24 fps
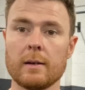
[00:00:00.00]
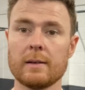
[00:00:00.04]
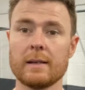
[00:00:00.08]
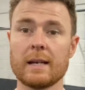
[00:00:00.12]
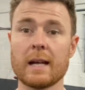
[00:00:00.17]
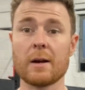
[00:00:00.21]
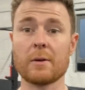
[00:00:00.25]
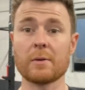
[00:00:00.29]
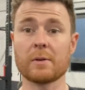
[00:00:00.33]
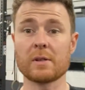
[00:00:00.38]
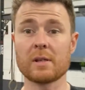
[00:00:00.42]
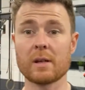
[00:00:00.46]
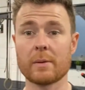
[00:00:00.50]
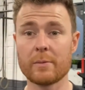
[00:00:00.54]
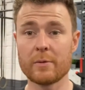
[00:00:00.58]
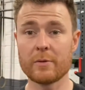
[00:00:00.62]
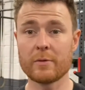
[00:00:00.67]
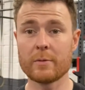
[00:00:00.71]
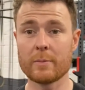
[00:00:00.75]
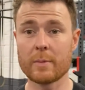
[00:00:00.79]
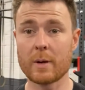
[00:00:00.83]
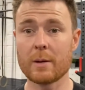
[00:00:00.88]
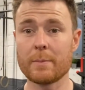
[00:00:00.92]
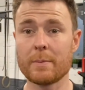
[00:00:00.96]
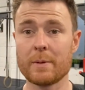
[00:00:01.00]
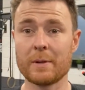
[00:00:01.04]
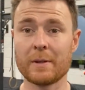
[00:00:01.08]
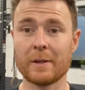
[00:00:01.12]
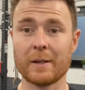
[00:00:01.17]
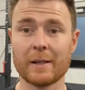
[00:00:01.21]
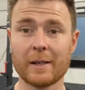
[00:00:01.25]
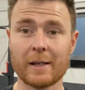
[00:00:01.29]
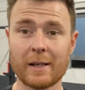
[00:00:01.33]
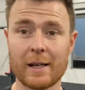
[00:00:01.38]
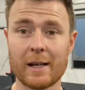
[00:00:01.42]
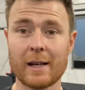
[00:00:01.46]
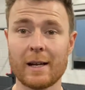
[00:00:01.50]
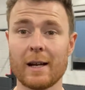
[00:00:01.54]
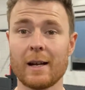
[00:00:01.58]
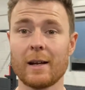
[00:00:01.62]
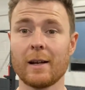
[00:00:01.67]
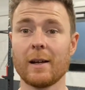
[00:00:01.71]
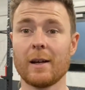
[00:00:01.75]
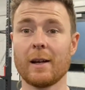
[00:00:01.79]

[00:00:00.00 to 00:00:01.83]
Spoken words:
Now, some of you might be thinking,